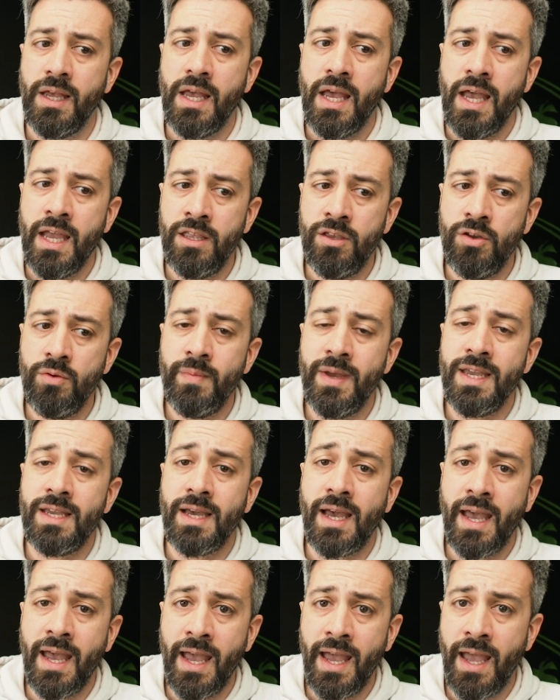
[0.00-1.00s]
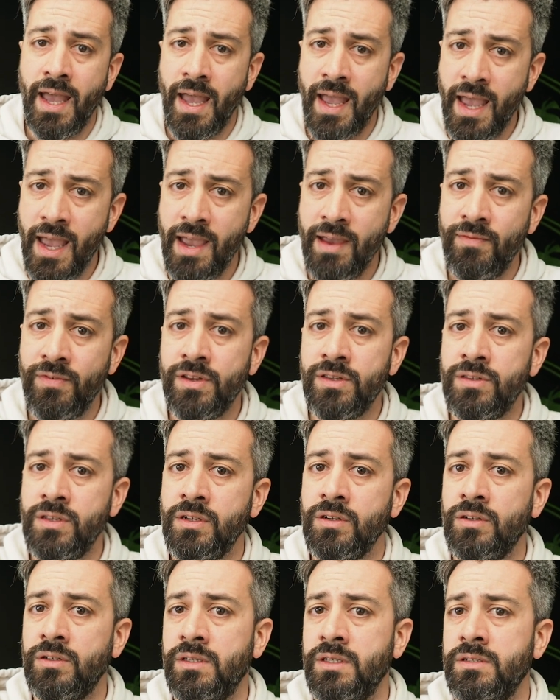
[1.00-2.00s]
and you make every single
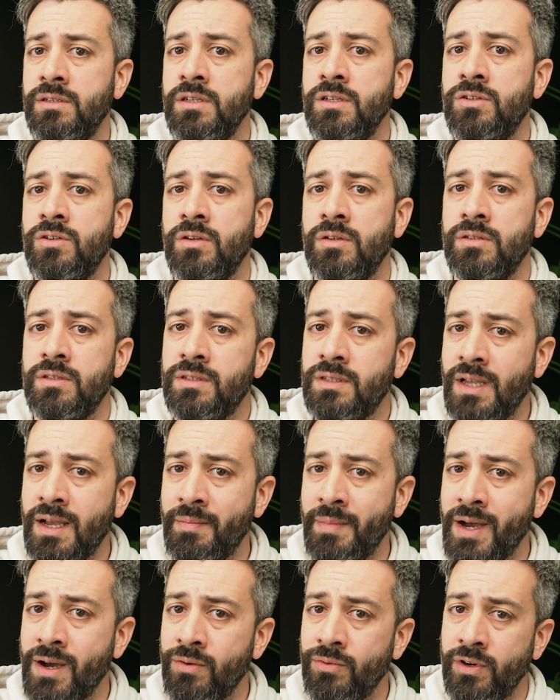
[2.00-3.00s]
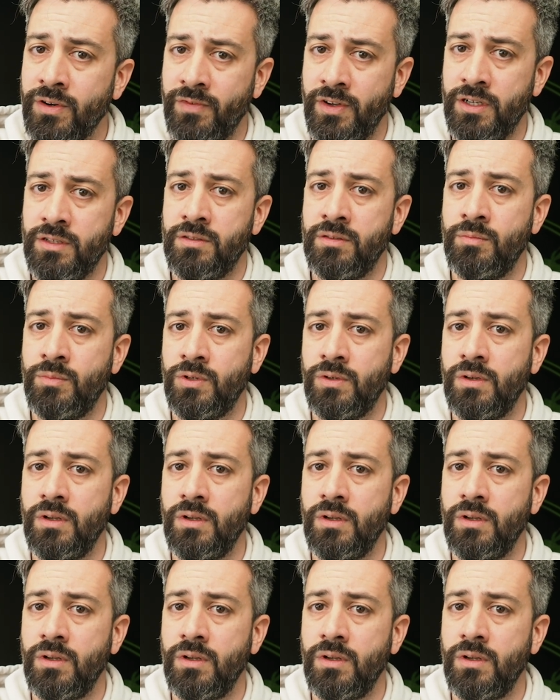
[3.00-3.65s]
decision somehow reversible.